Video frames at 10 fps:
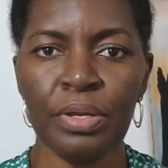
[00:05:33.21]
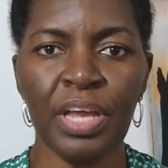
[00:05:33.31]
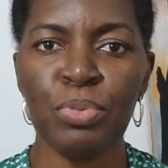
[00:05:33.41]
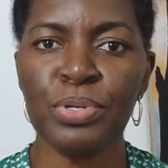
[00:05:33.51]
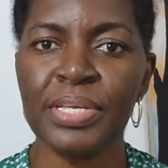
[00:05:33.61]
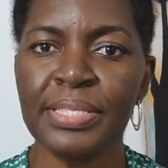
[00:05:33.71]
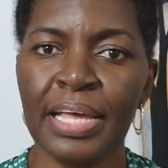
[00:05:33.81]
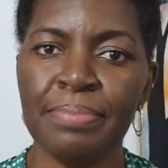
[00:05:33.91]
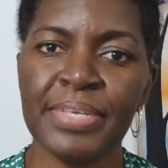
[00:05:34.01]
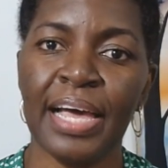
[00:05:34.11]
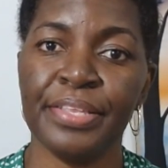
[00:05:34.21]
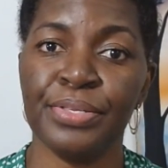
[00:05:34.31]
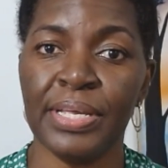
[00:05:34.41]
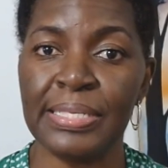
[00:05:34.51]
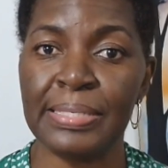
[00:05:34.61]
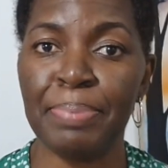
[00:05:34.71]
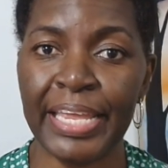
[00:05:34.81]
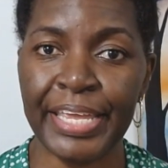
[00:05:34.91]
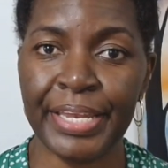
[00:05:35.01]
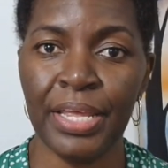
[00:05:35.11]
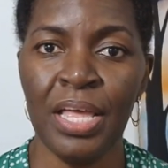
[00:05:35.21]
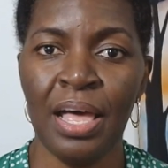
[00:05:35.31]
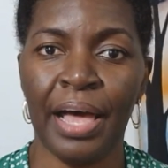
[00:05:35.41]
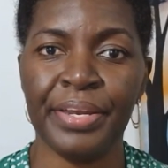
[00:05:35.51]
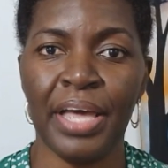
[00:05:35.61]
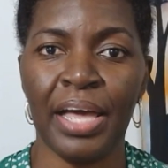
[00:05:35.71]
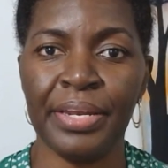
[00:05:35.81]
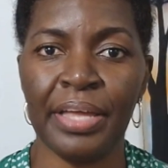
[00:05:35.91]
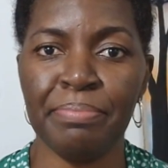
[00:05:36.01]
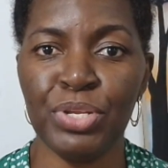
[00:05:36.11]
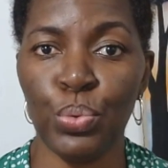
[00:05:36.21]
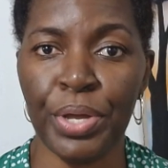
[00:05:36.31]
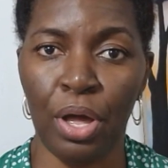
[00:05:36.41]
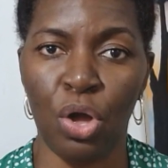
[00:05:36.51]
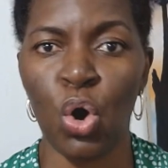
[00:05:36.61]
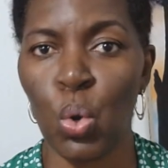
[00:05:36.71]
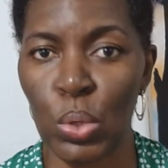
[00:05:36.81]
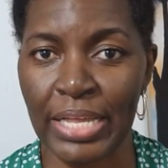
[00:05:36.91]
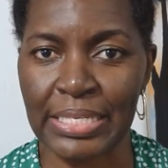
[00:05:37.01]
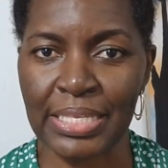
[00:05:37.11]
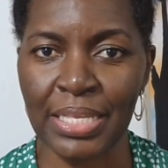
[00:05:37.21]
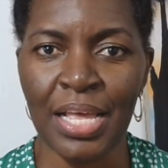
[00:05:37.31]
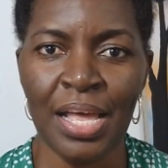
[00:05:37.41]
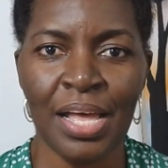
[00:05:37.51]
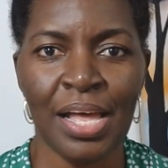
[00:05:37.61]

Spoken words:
The amount of times I had to explain and be doing a cow lesson.